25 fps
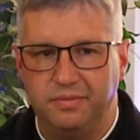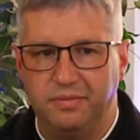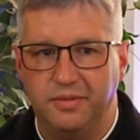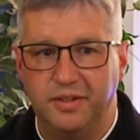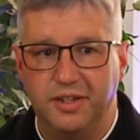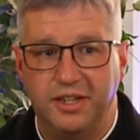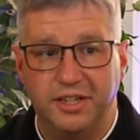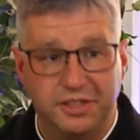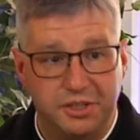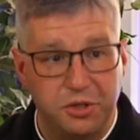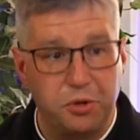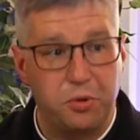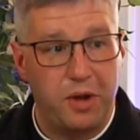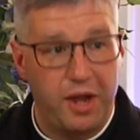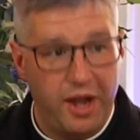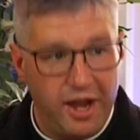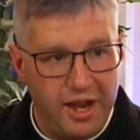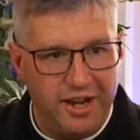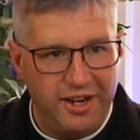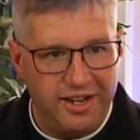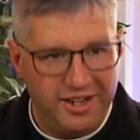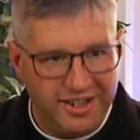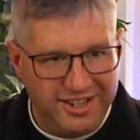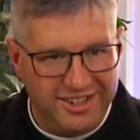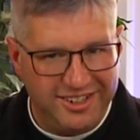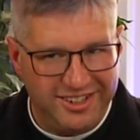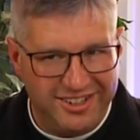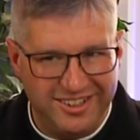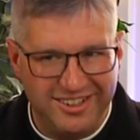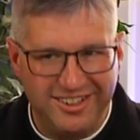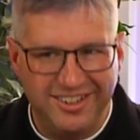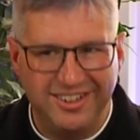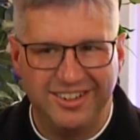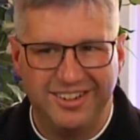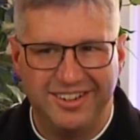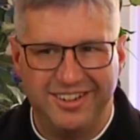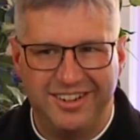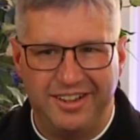It's okay.
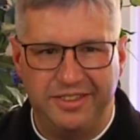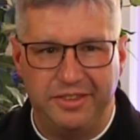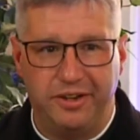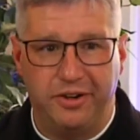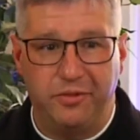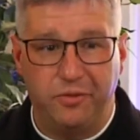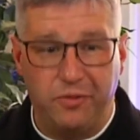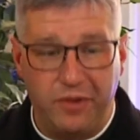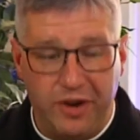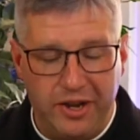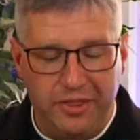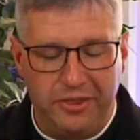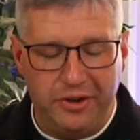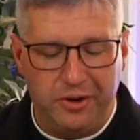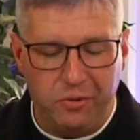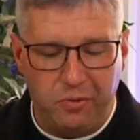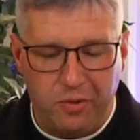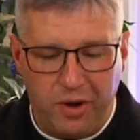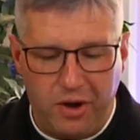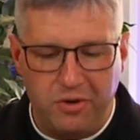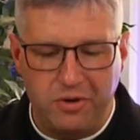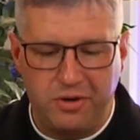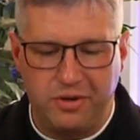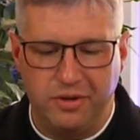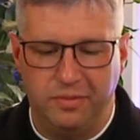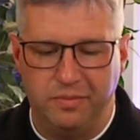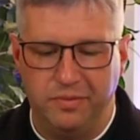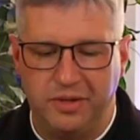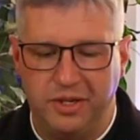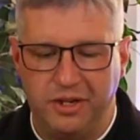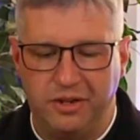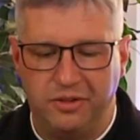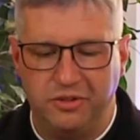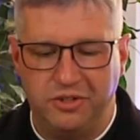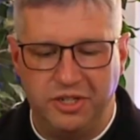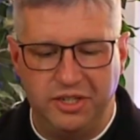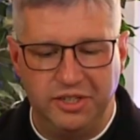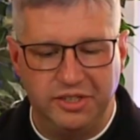They're
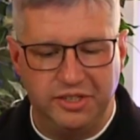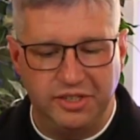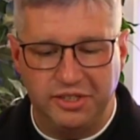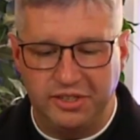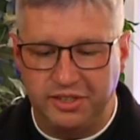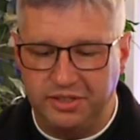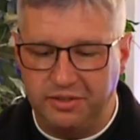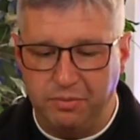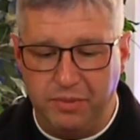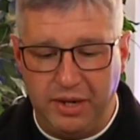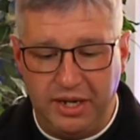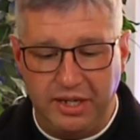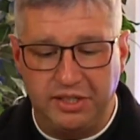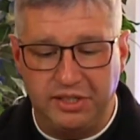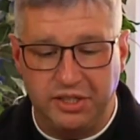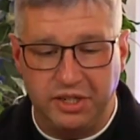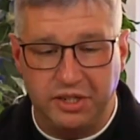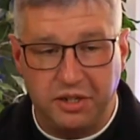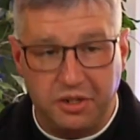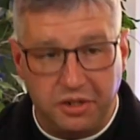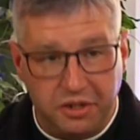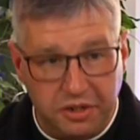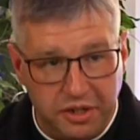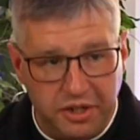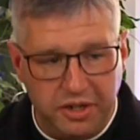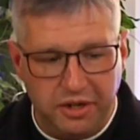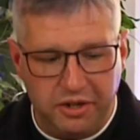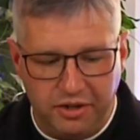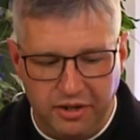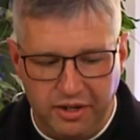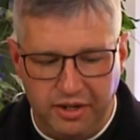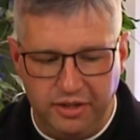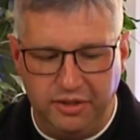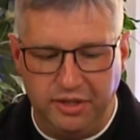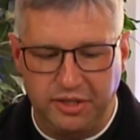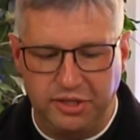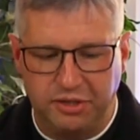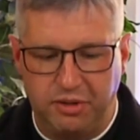welcome. Jesus makes it clear
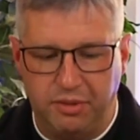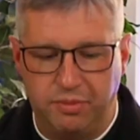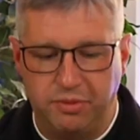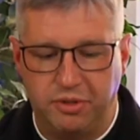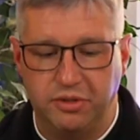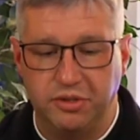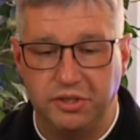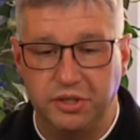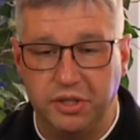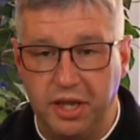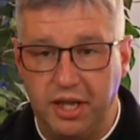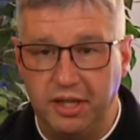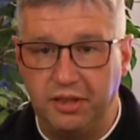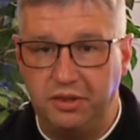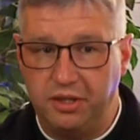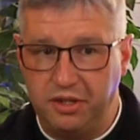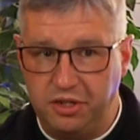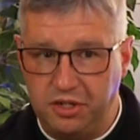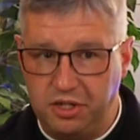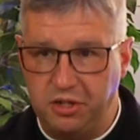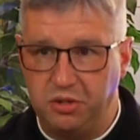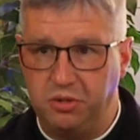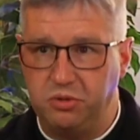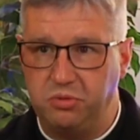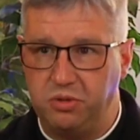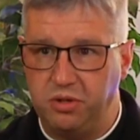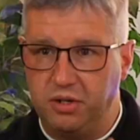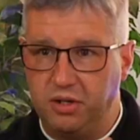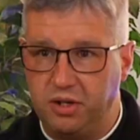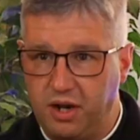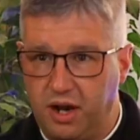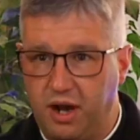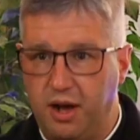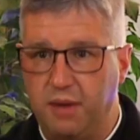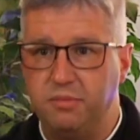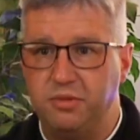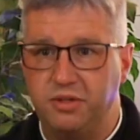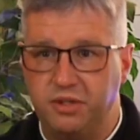in the scriptures, let the children
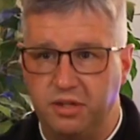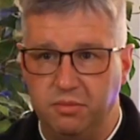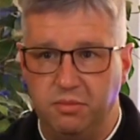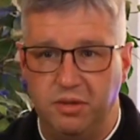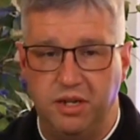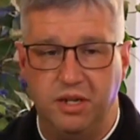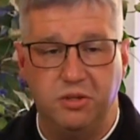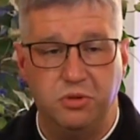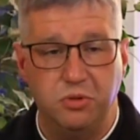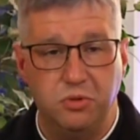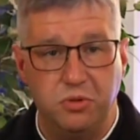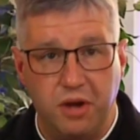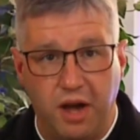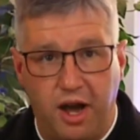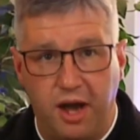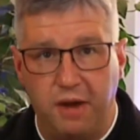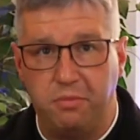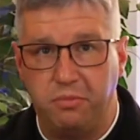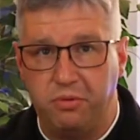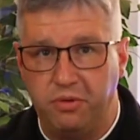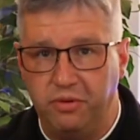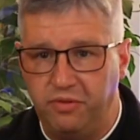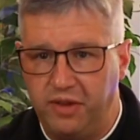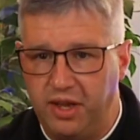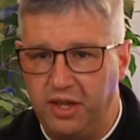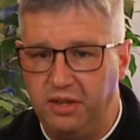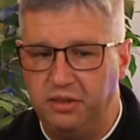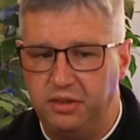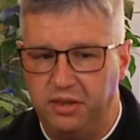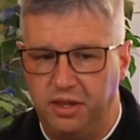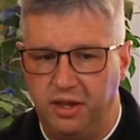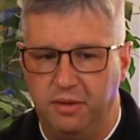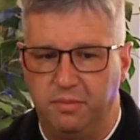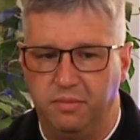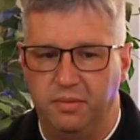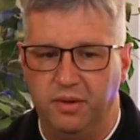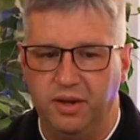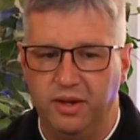come to me, do not prevent
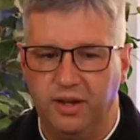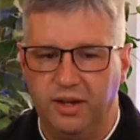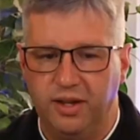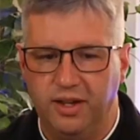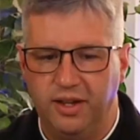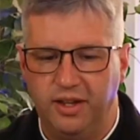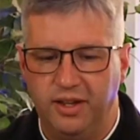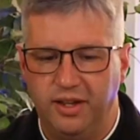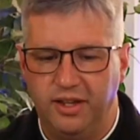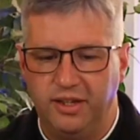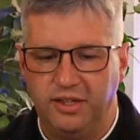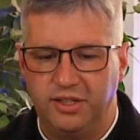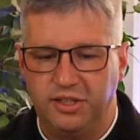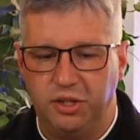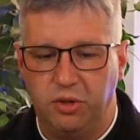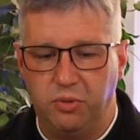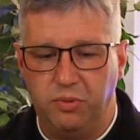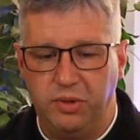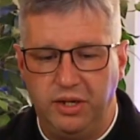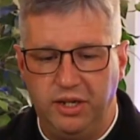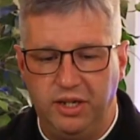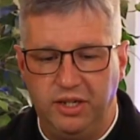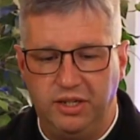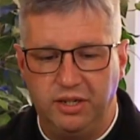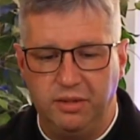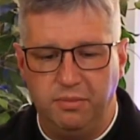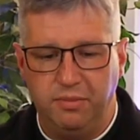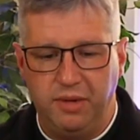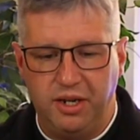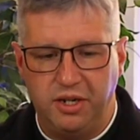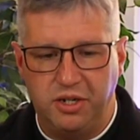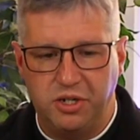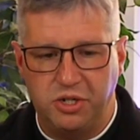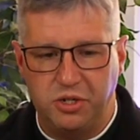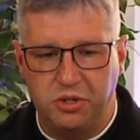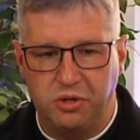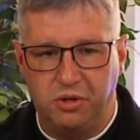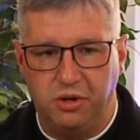them. And so we need to make
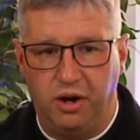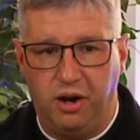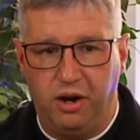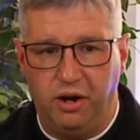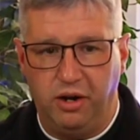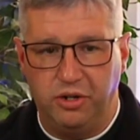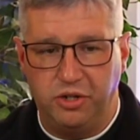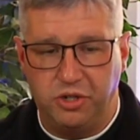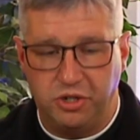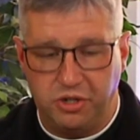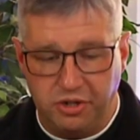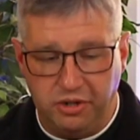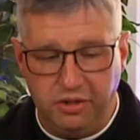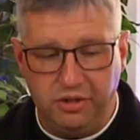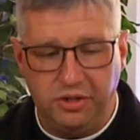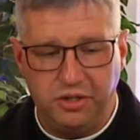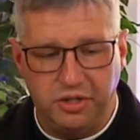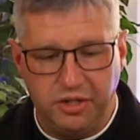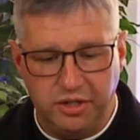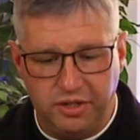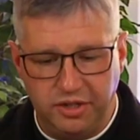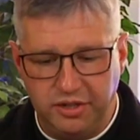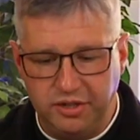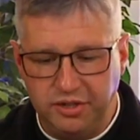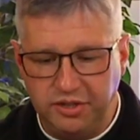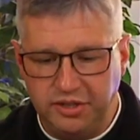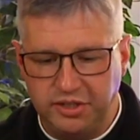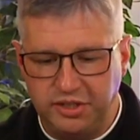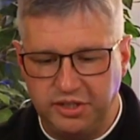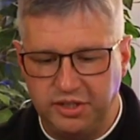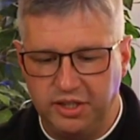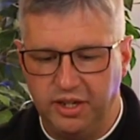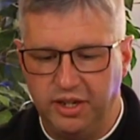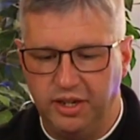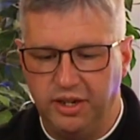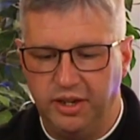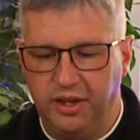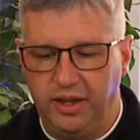sure our churches,
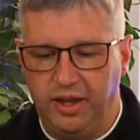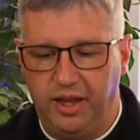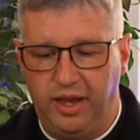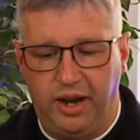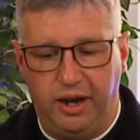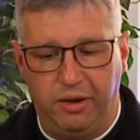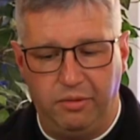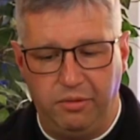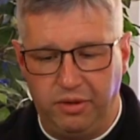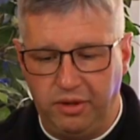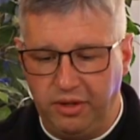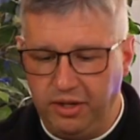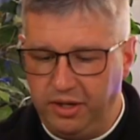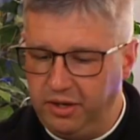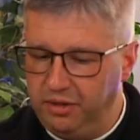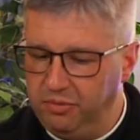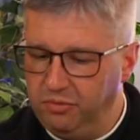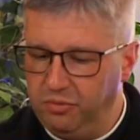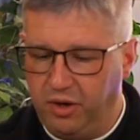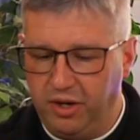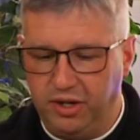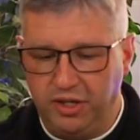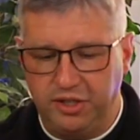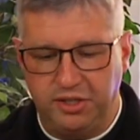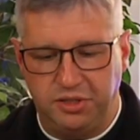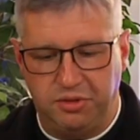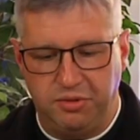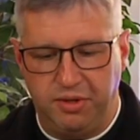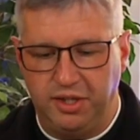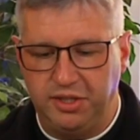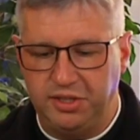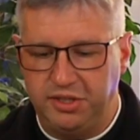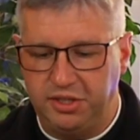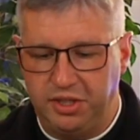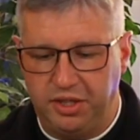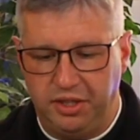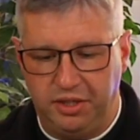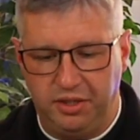and I really want to
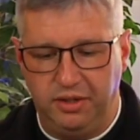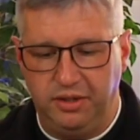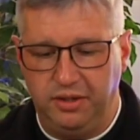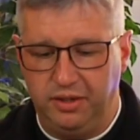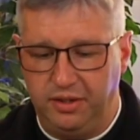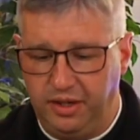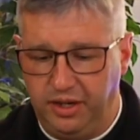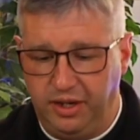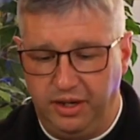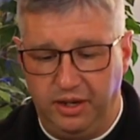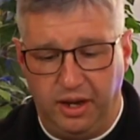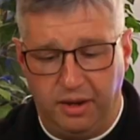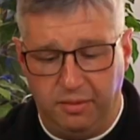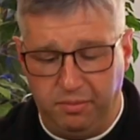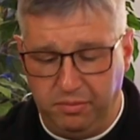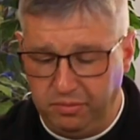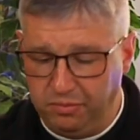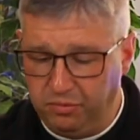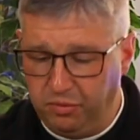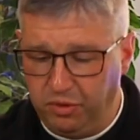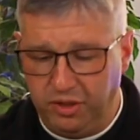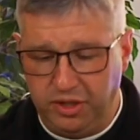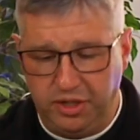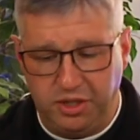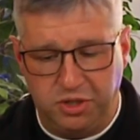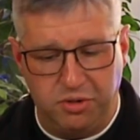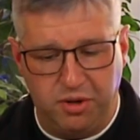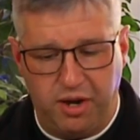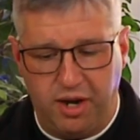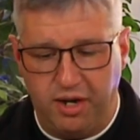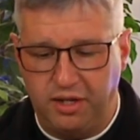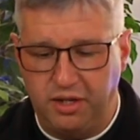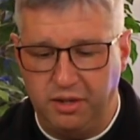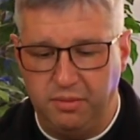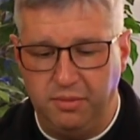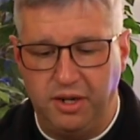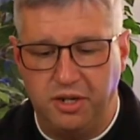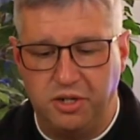stress and I'm really trying
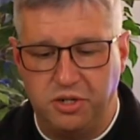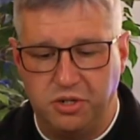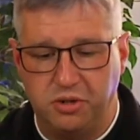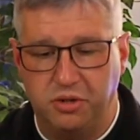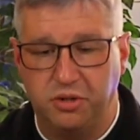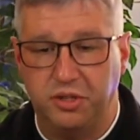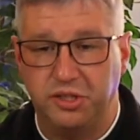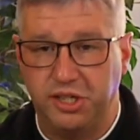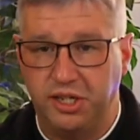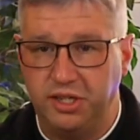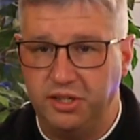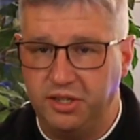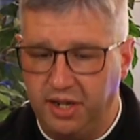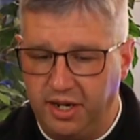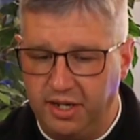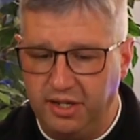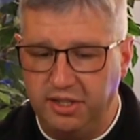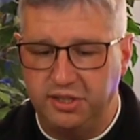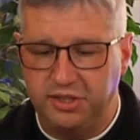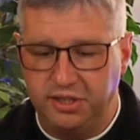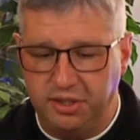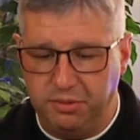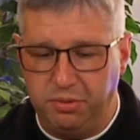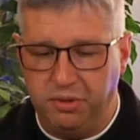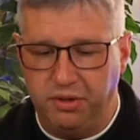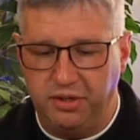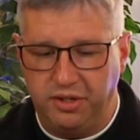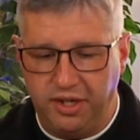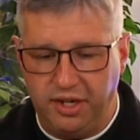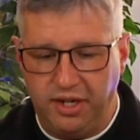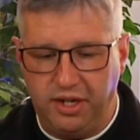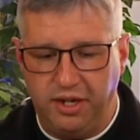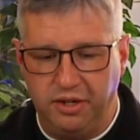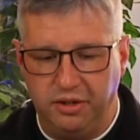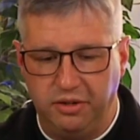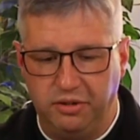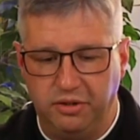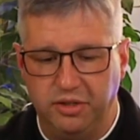to make sure St. Titus in
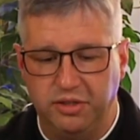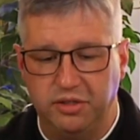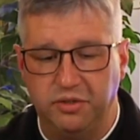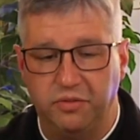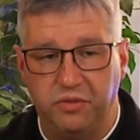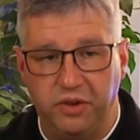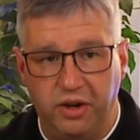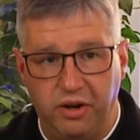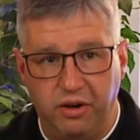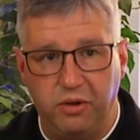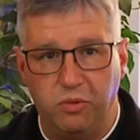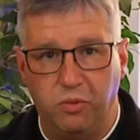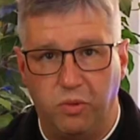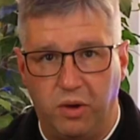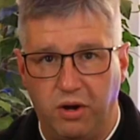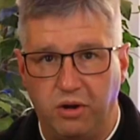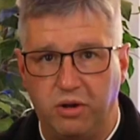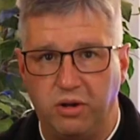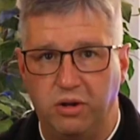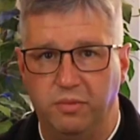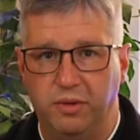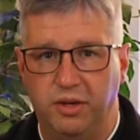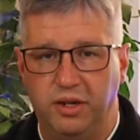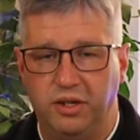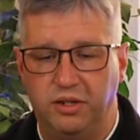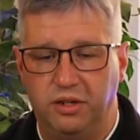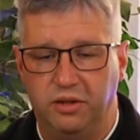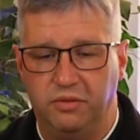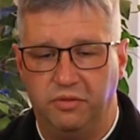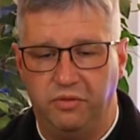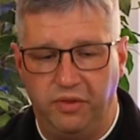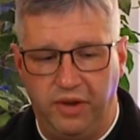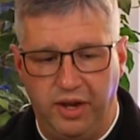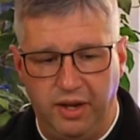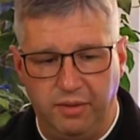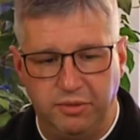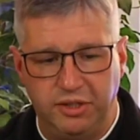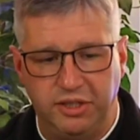particular is very welcoming to
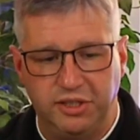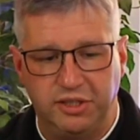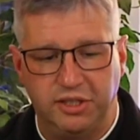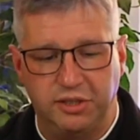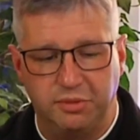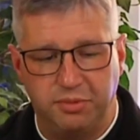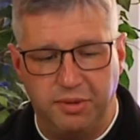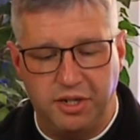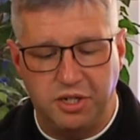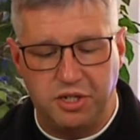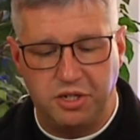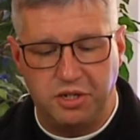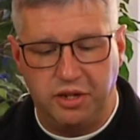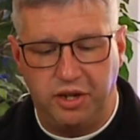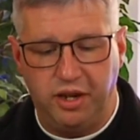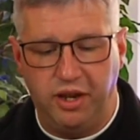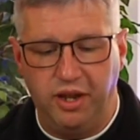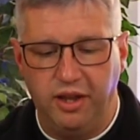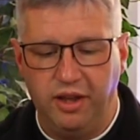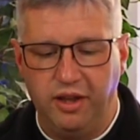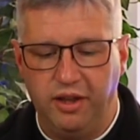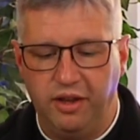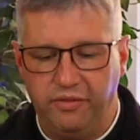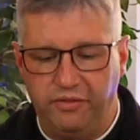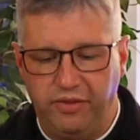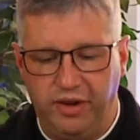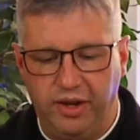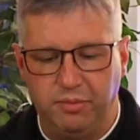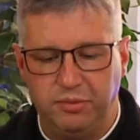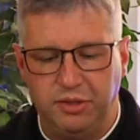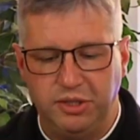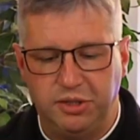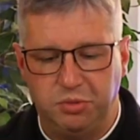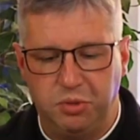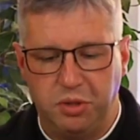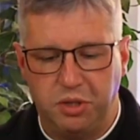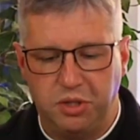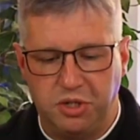families, especially
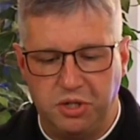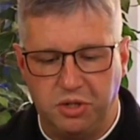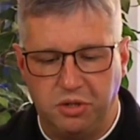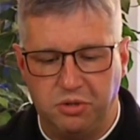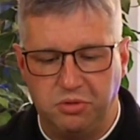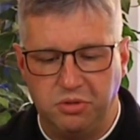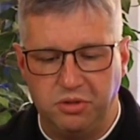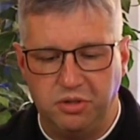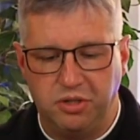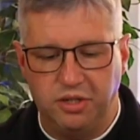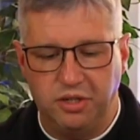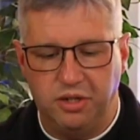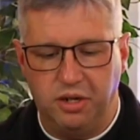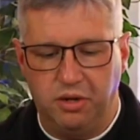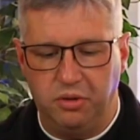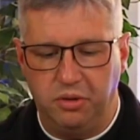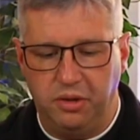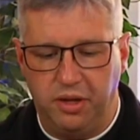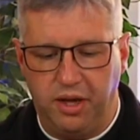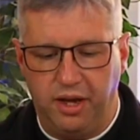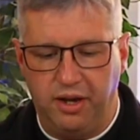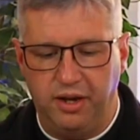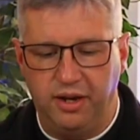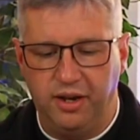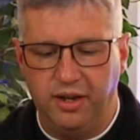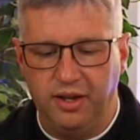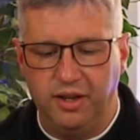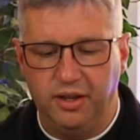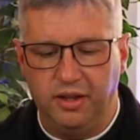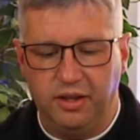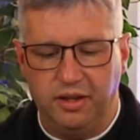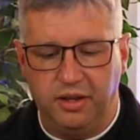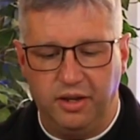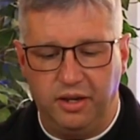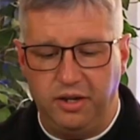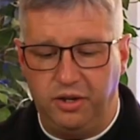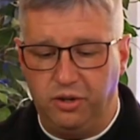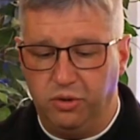families with children, to know that
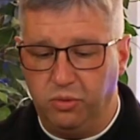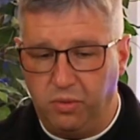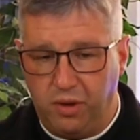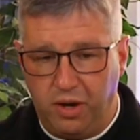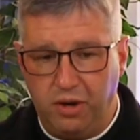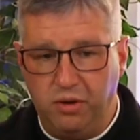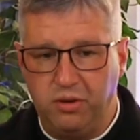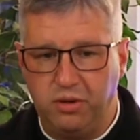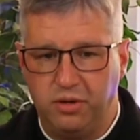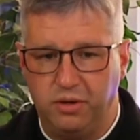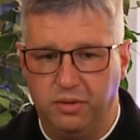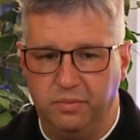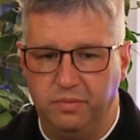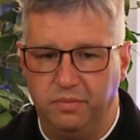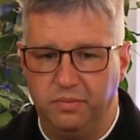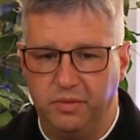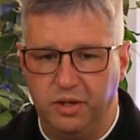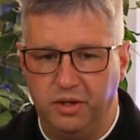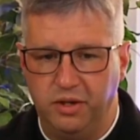you're welcome.